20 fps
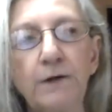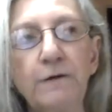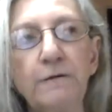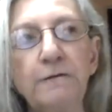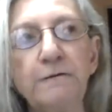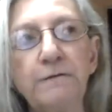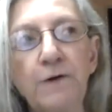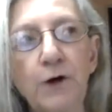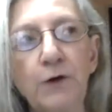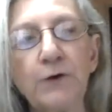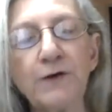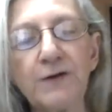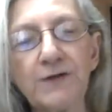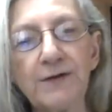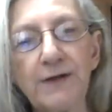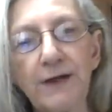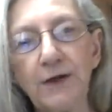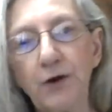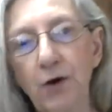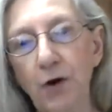
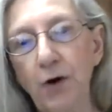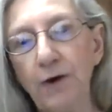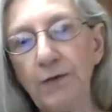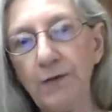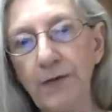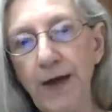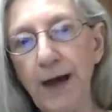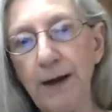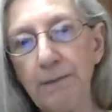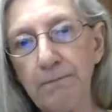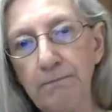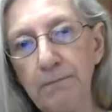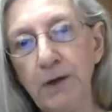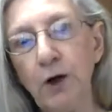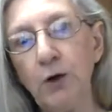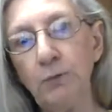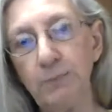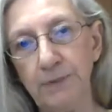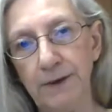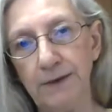Focusing on that
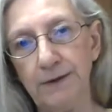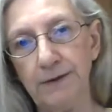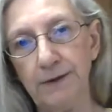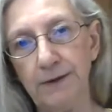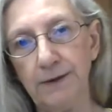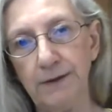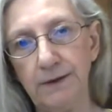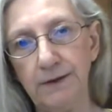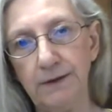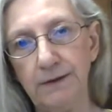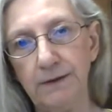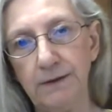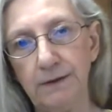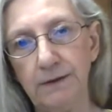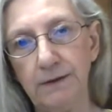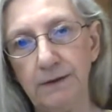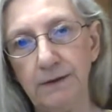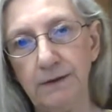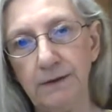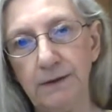moment.
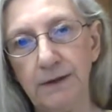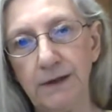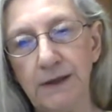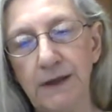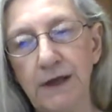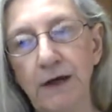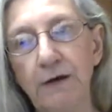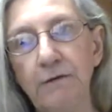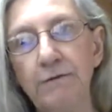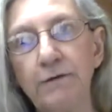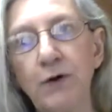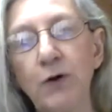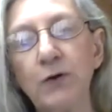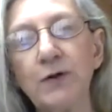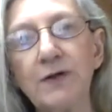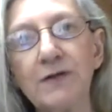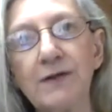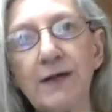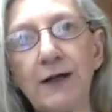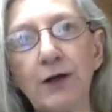
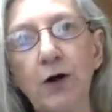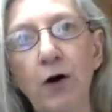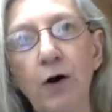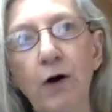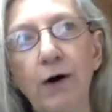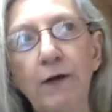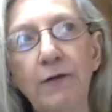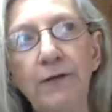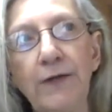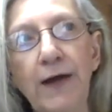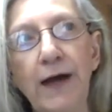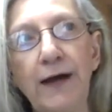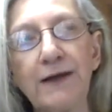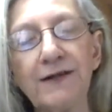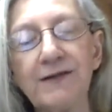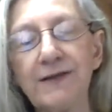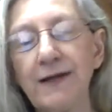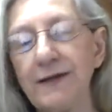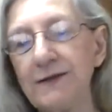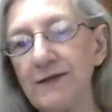Focusing on that
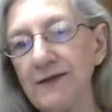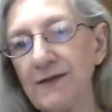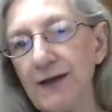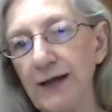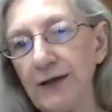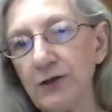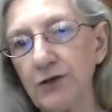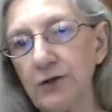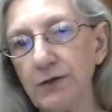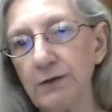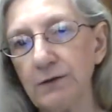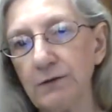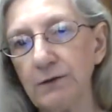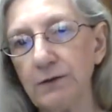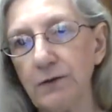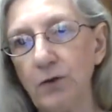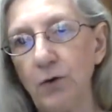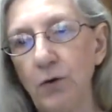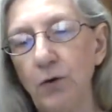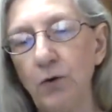sensation
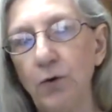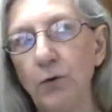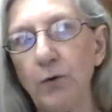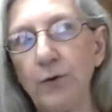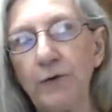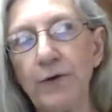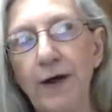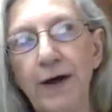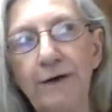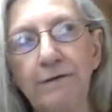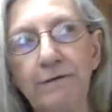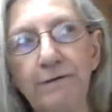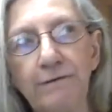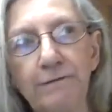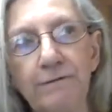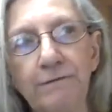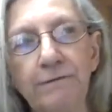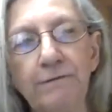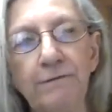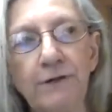or that
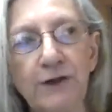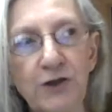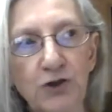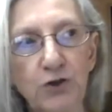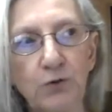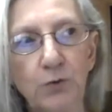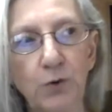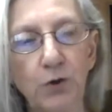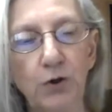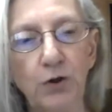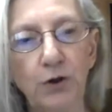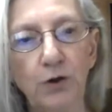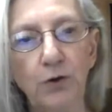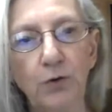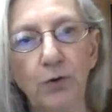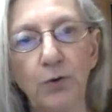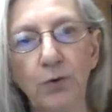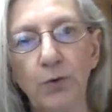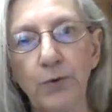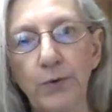visual
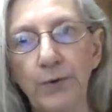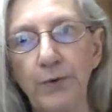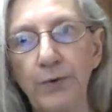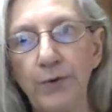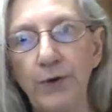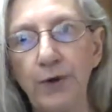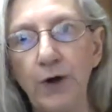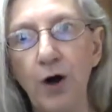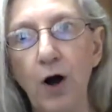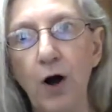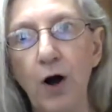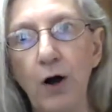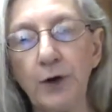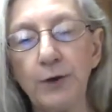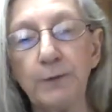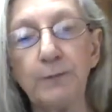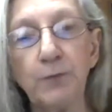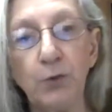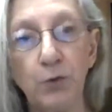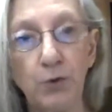or the
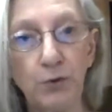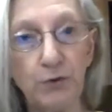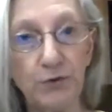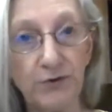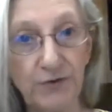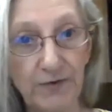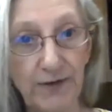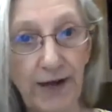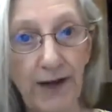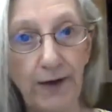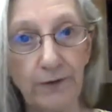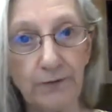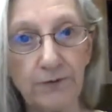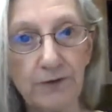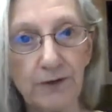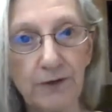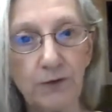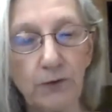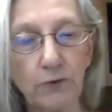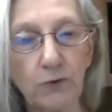audible sounds
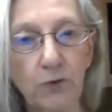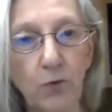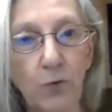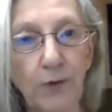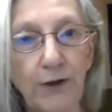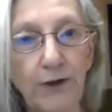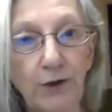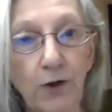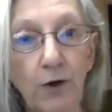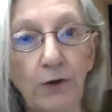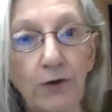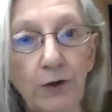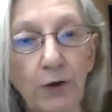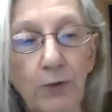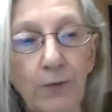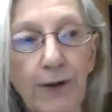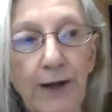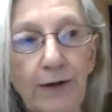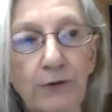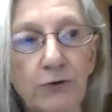that are going on
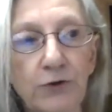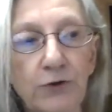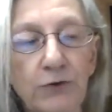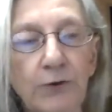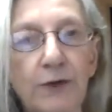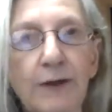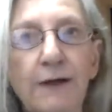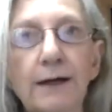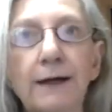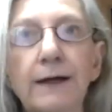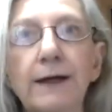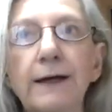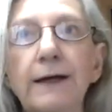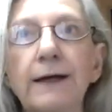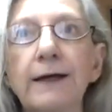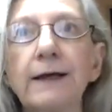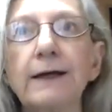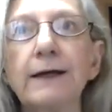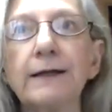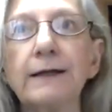around you.
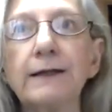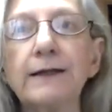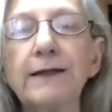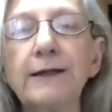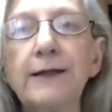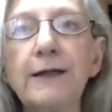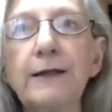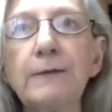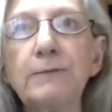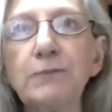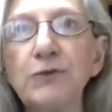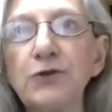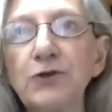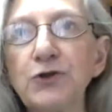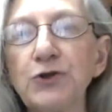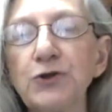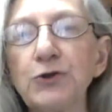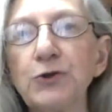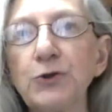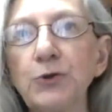It keeps
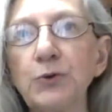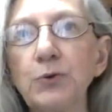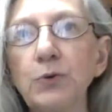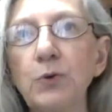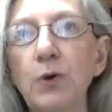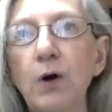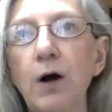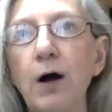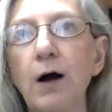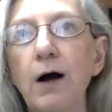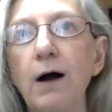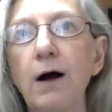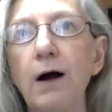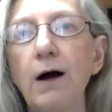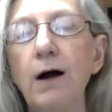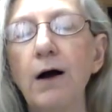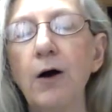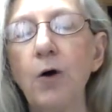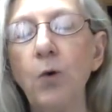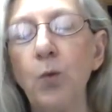you
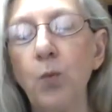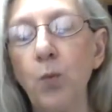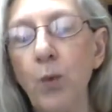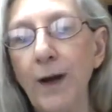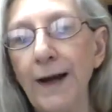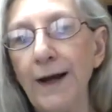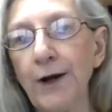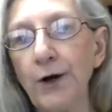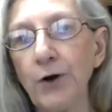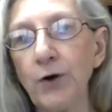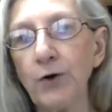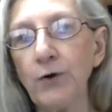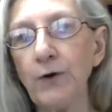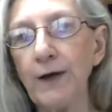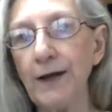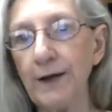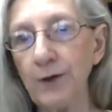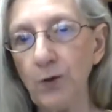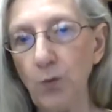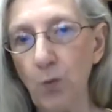aware
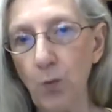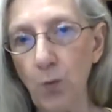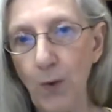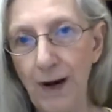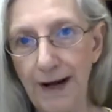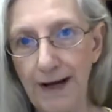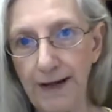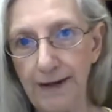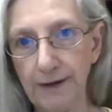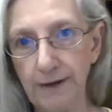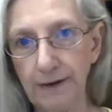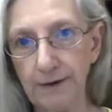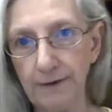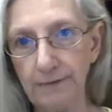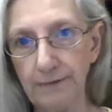and awake